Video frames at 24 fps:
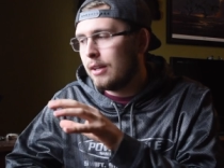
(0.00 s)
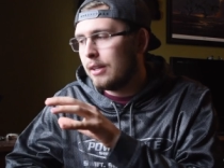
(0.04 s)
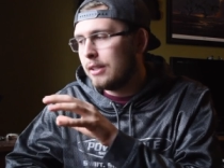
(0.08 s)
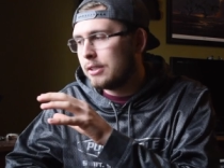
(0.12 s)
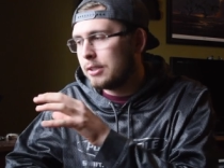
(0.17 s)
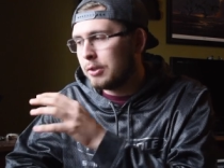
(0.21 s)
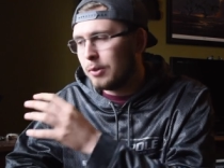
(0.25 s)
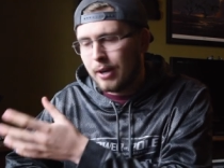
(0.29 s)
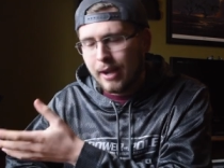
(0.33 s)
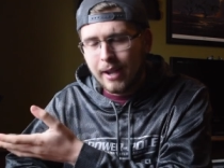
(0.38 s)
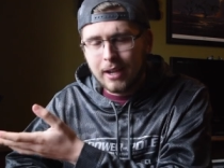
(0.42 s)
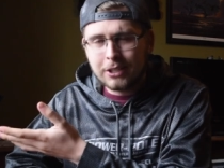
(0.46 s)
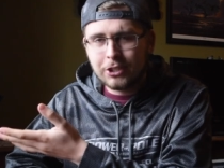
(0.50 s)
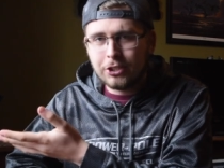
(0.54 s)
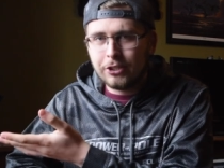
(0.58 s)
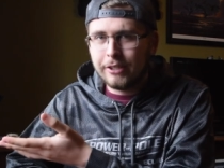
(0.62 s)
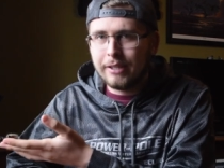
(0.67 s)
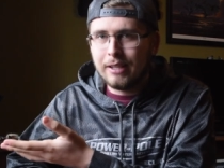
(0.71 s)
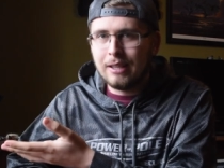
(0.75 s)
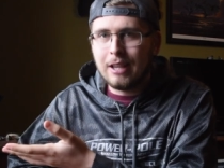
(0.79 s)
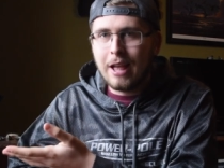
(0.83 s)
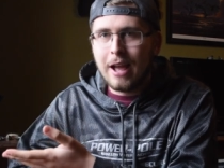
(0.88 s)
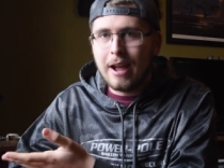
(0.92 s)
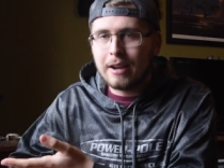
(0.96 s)
So actually
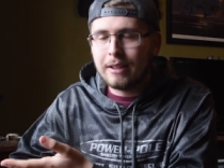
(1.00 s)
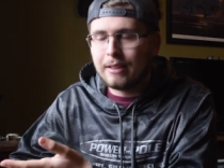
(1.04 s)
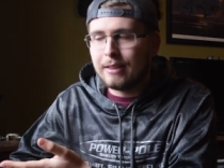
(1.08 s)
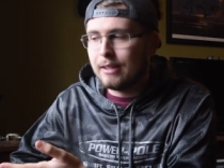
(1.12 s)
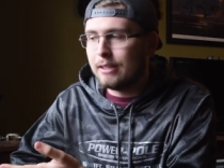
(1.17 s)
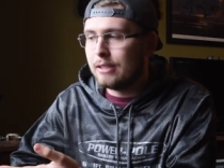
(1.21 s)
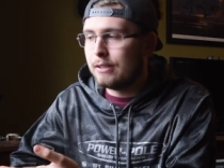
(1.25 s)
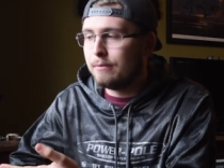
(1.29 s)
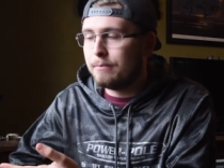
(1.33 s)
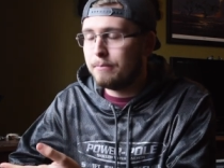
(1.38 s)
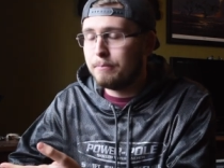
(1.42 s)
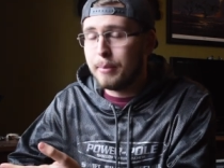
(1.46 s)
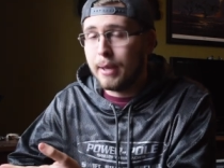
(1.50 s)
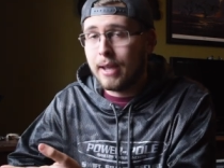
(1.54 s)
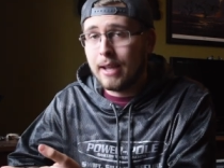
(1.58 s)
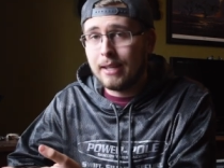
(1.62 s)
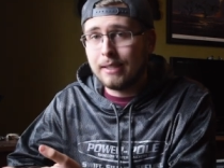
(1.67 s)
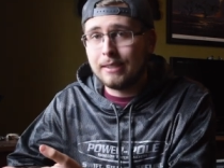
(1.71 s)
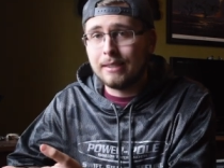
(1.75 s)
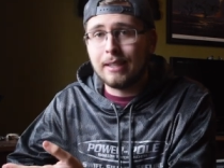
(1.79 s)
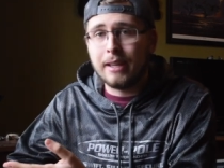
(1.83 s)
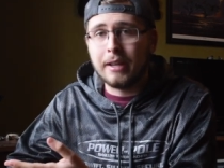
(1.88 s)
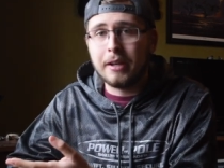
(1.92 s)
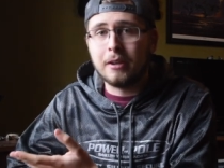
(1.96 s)
a lot of these
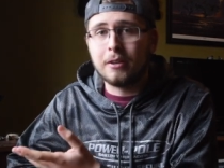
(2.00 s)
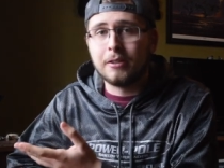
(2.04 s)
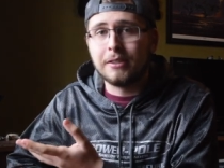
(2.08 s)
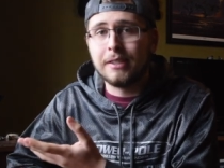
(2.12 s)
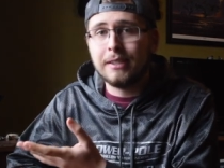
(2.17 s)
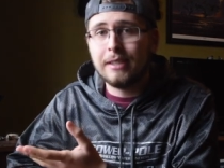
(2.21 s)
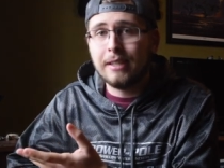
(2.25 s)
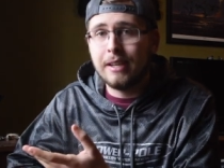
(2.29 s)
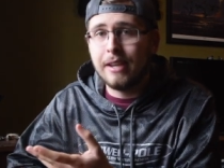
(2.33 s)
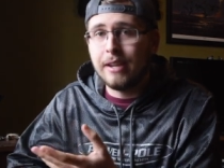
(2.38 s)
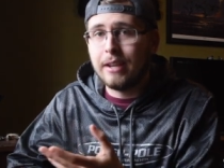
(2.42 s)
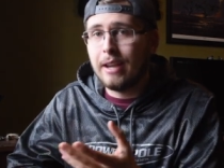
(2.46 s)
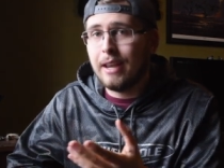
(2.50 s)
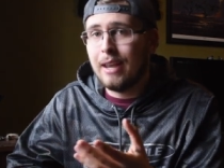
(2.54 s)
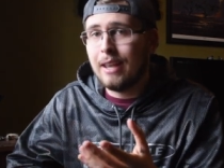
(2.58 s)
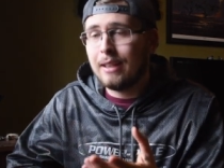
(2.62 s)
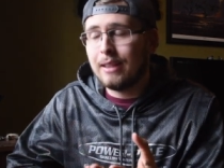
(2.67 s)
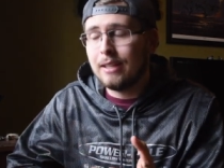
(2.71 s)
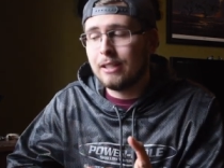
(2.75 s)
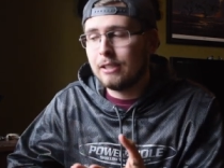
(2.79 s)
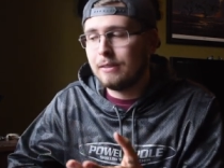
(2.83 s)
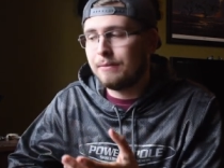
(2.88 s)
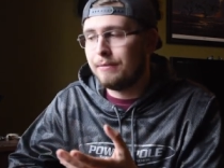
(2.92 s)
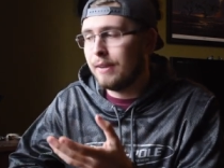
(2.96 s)
baits that you're seeing
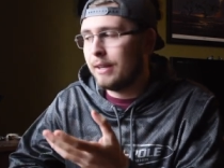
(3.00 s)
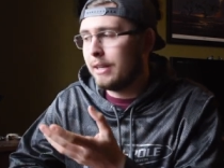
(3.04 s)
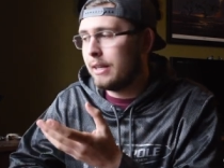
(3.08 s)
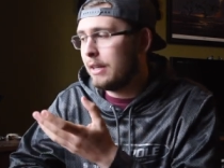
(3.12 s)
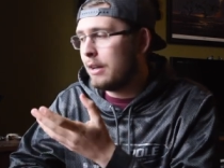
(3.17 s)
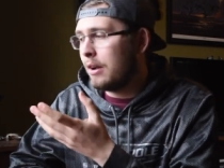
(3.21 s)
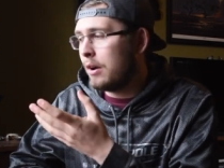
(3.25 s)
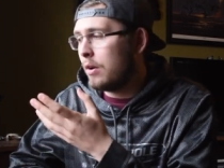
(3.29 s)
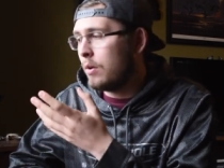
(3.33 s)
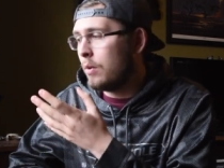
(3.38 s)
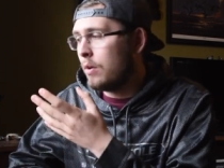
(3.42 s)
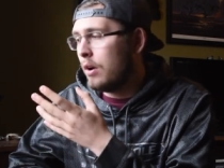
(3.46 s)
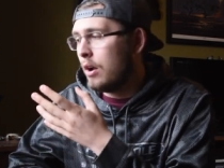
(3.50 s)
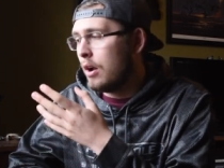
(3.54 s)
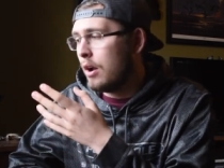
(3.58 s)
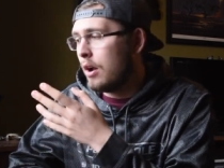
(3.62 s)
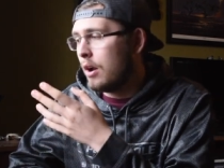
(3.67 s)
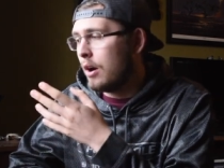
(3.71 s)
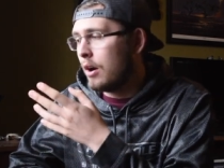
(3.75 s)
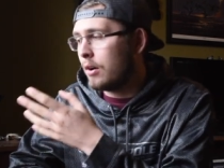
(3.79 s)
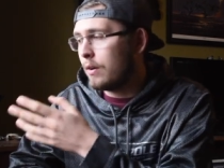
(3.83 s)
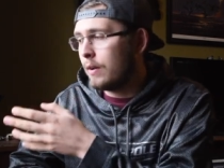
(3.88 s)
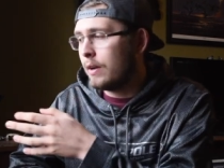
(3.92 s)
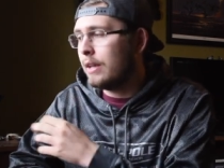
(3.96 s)
in this video
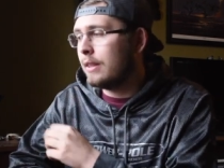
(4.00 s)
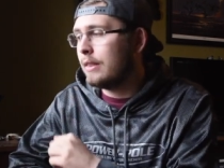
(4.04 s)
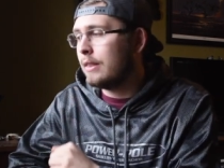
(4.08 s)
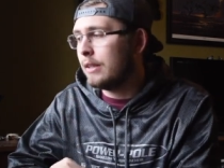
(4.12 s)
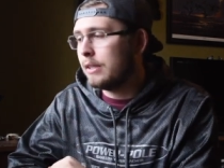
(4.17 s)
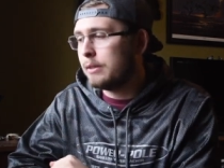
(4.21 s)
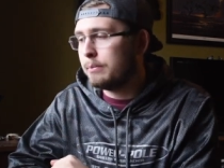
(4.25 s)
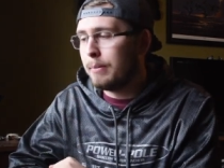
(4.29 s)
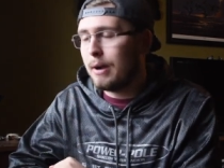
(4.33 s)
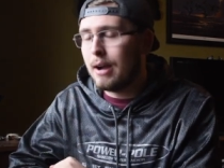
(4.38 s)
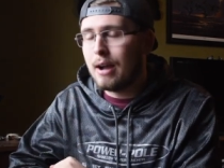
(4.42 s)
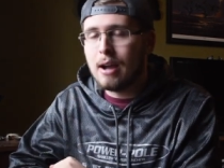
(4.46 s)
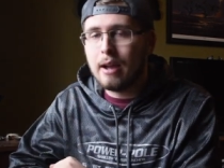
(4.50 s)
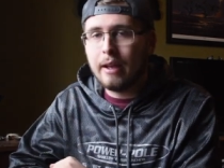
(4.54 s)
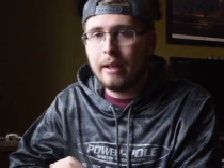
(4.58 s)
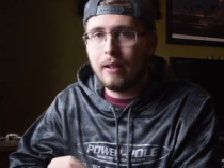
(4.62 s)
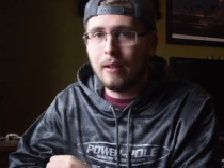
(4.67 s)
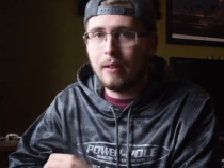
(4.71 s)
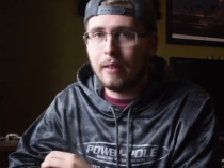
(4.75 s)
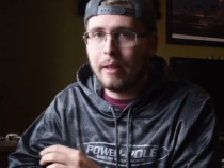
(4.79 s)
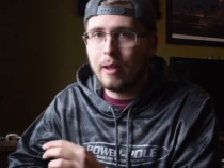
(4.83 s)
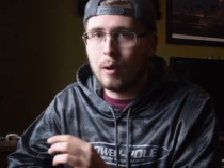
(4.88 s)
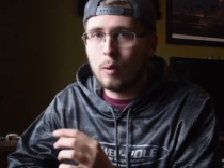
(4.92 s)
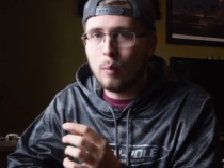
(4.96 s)
are in this
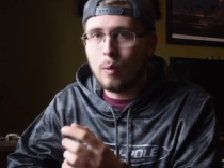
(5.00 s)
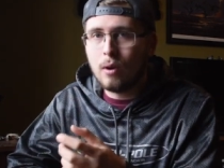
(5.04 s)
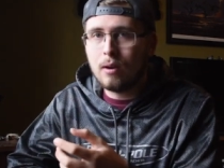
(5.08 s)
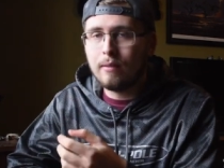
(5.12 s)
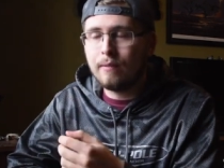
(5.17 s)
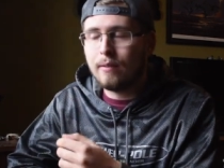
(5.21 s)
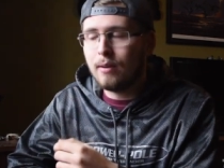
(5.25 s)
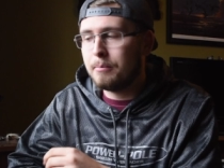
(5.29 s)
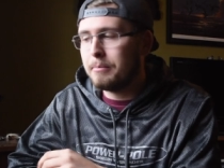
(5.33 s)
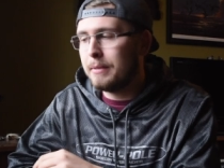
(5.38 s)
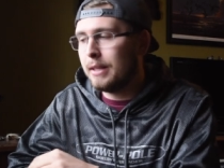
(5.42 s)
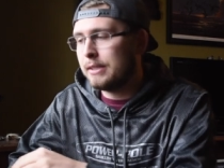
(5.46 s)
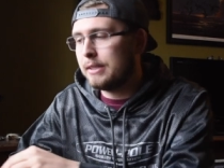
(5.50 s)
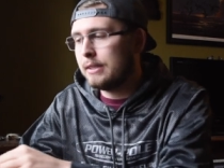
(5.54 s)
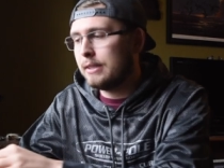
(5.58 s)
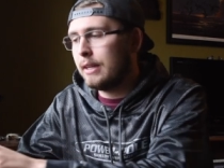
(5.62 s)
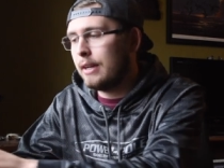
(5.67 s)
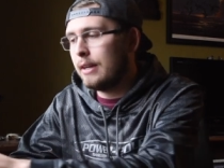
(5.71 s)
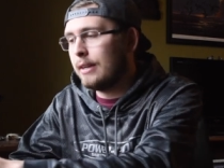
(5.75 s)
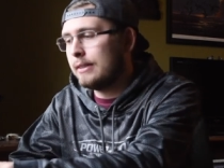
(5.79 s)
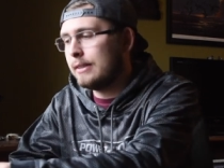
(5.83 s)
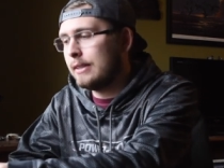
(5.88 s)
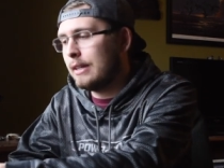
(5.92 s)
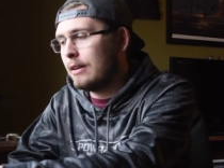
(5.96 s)
pile, and one of them that
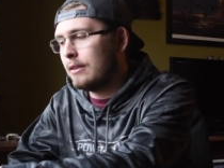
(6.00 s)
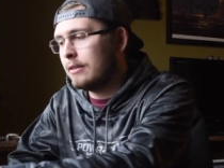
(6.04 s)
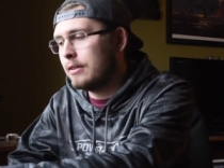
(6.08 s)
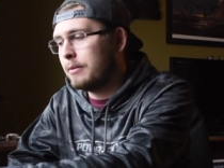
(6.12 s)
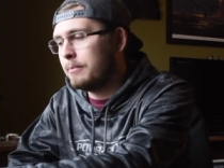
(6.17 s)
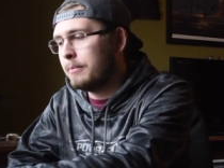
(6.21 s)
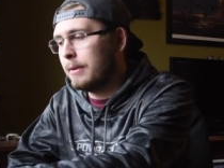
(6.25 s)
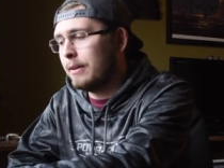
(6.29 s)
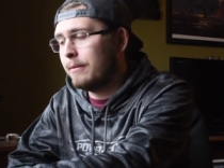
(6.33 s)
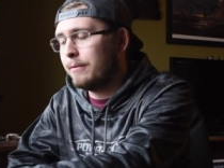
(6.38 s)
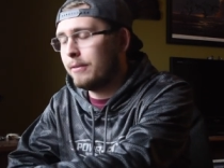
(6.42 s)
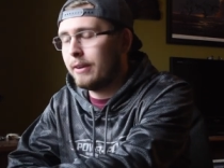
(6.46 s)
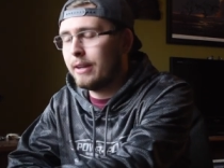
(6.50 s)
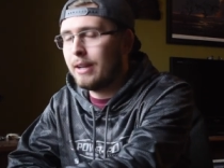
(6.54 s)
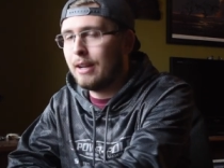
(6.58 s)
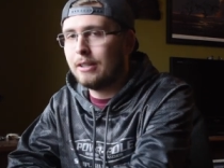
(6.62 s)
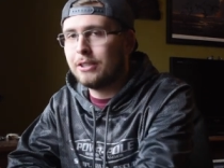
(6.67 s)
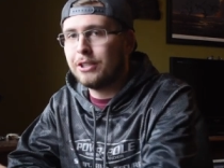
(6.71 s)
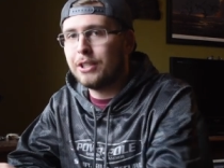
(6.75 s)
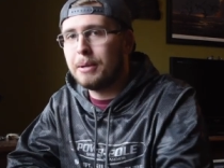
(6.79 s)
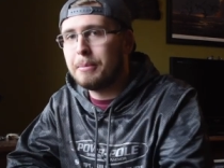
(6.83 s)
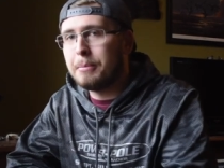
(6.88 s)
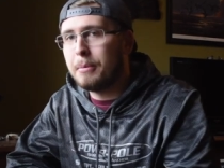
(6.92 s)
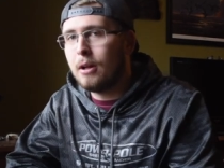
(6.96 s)
stands out to me for
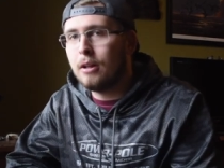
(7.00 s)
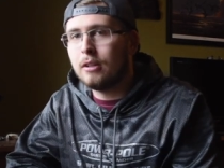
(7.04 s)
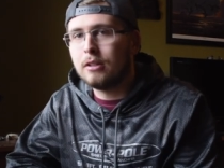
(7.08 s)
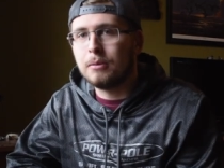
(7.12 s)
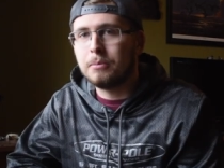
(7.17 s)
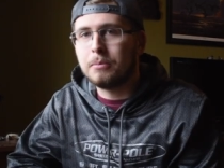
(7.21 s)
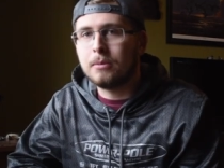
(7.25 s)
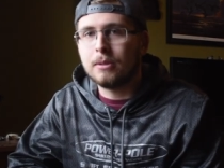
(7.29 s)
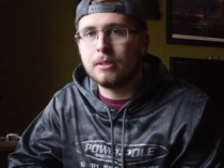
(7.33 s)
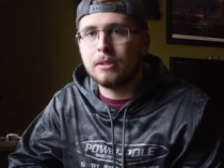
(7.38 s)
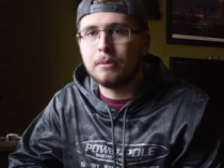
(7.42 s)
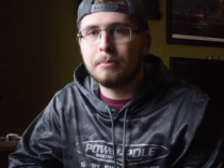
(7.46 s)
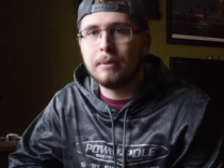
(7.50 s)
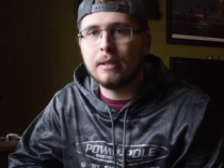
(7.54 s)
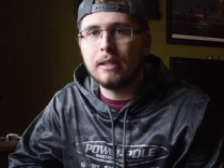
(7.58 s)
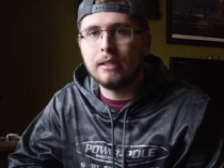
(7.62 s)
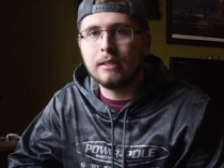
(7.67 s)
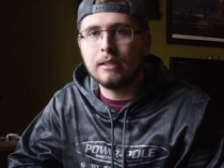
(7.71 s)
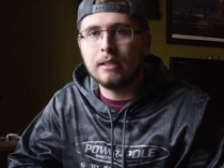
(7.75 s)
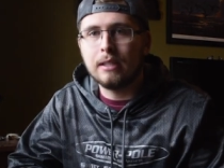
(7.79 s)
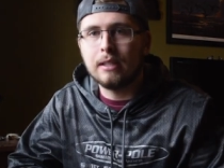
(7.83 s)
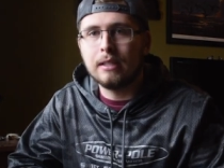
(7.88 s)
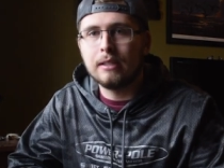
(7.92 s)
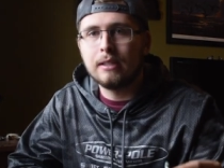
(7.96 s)
catching multiple
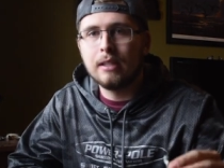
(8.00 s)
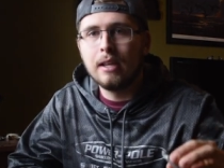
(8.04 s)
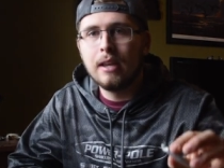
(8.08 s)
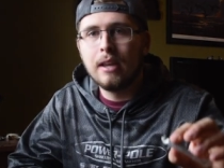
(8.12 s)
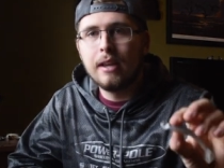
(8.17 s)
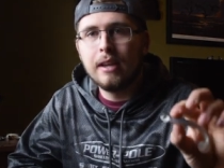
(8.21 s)
species